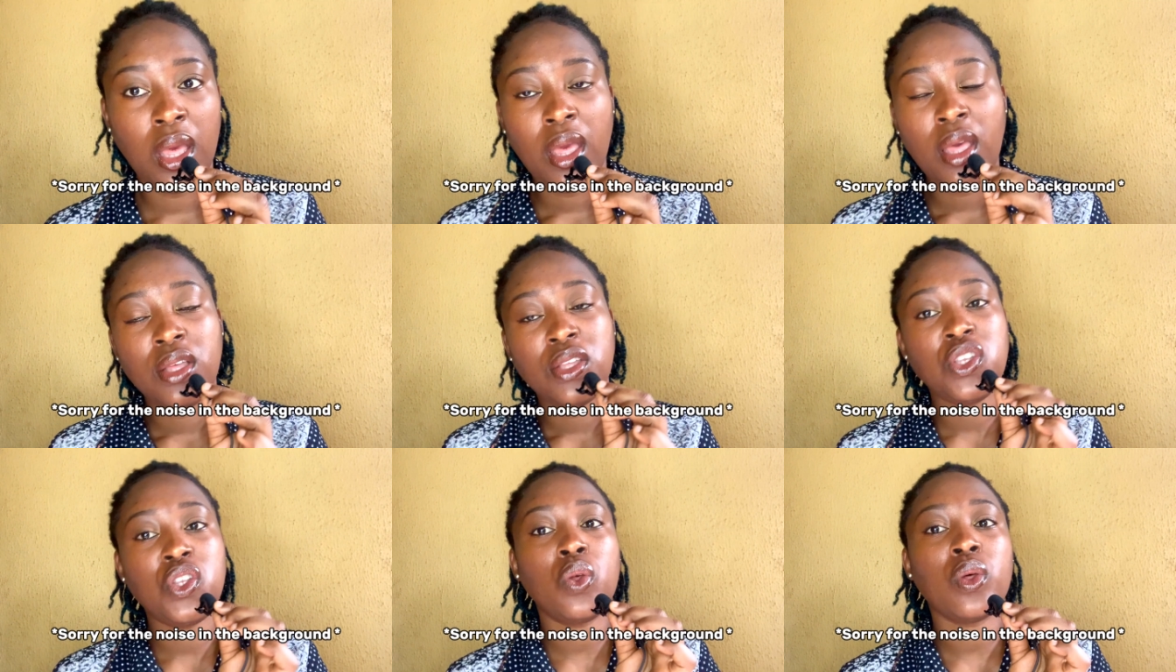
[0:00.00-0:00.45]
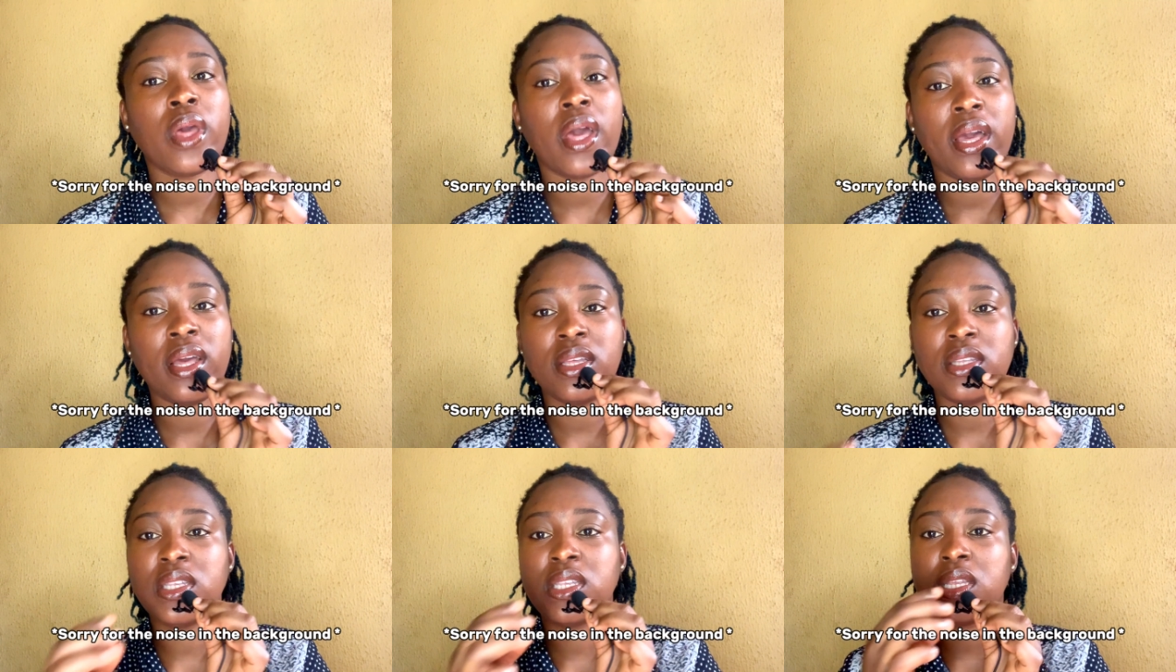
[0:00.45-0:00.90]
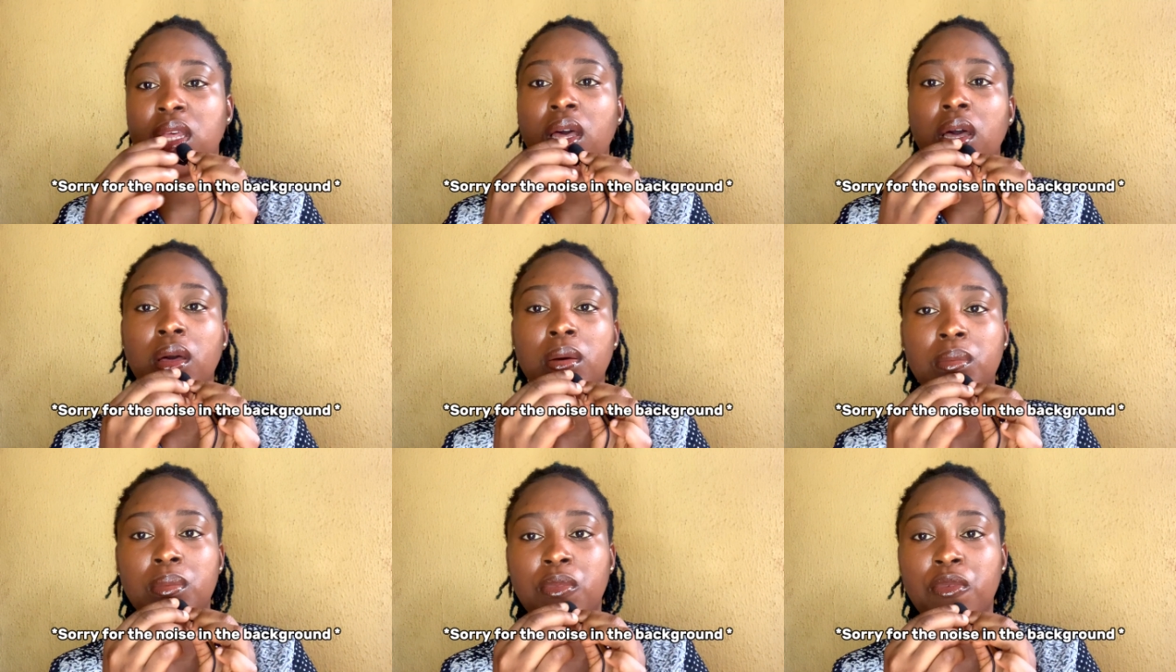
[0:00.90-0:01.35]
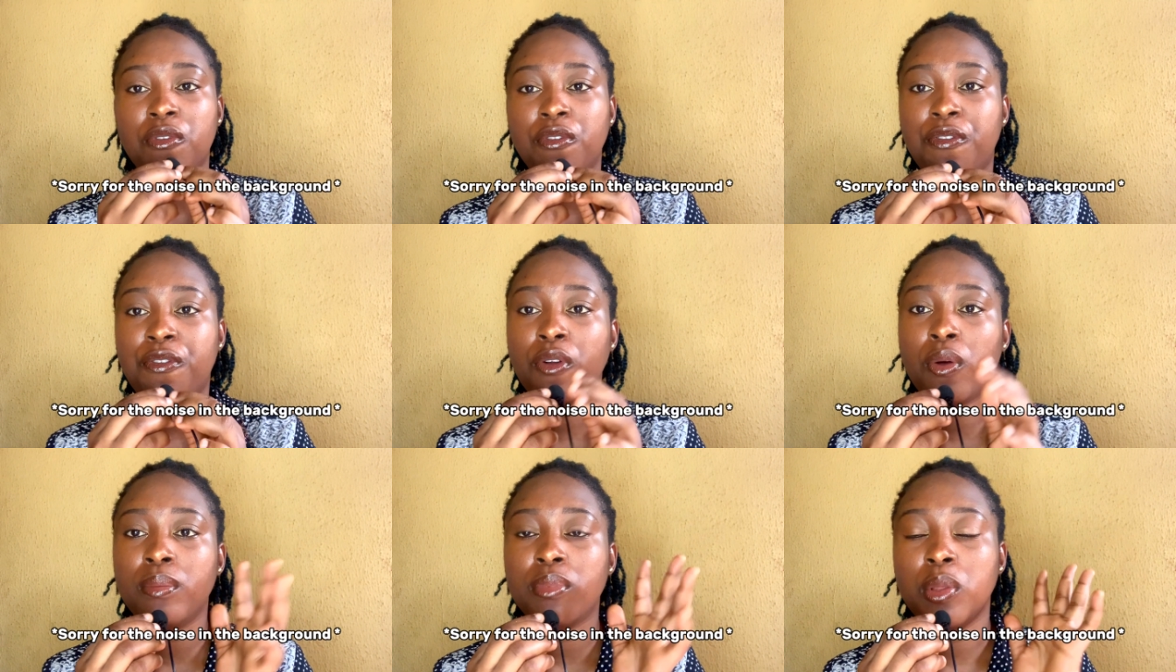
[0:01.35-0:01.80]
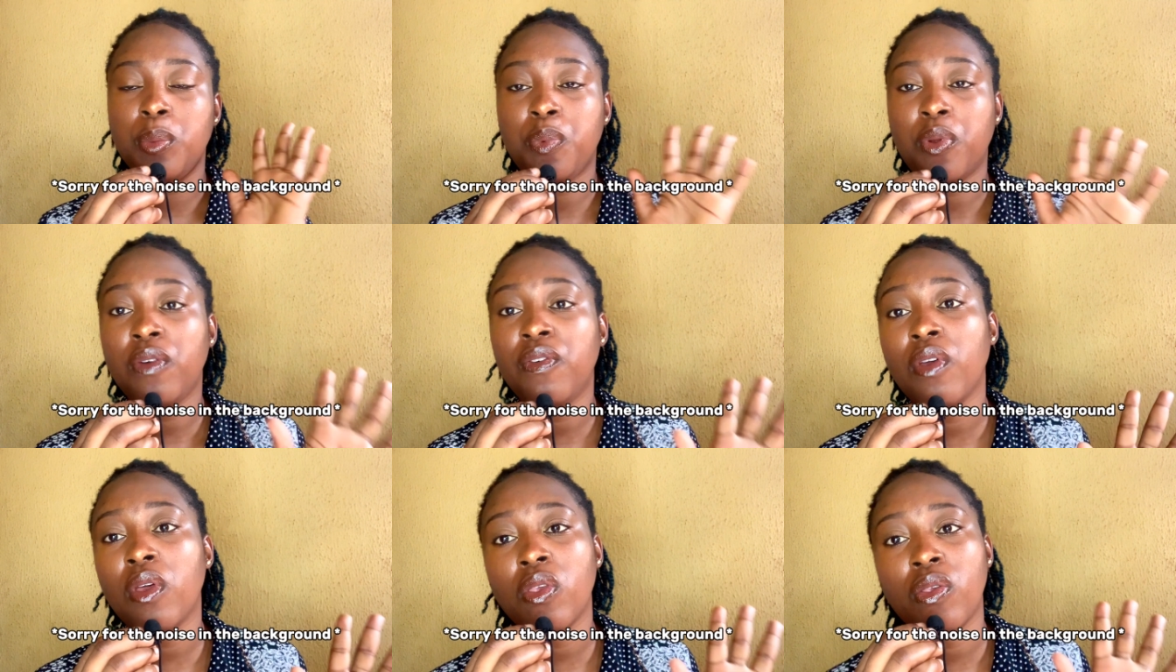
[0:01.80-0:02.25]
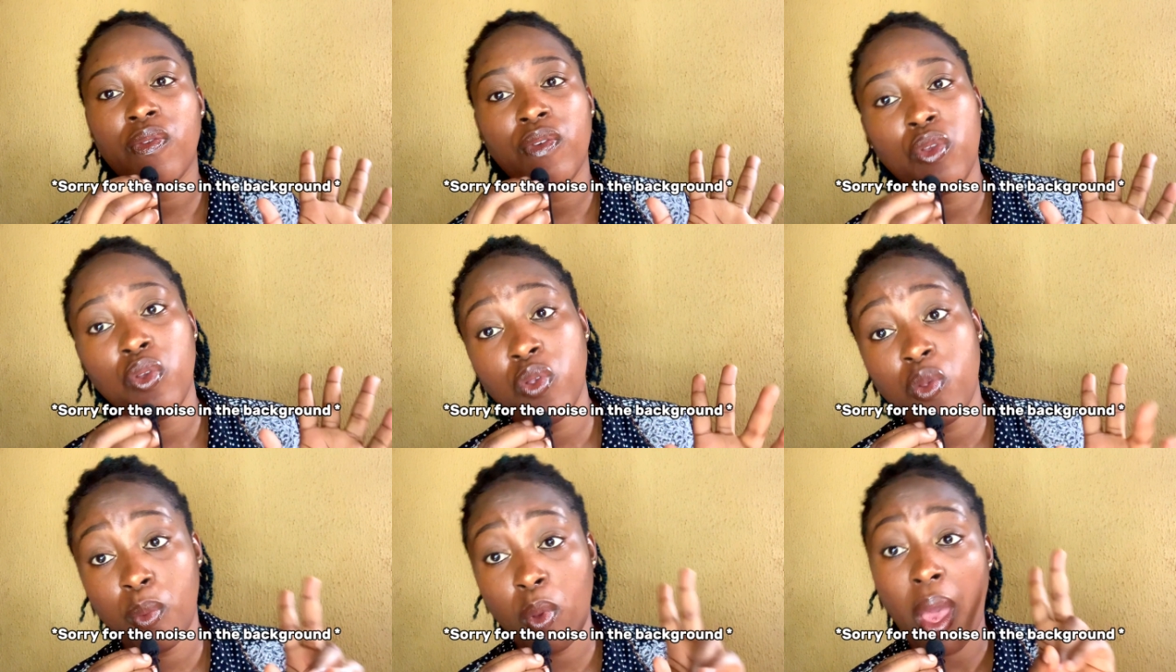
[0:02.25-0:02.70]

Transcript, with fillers: so guys um from the previous videos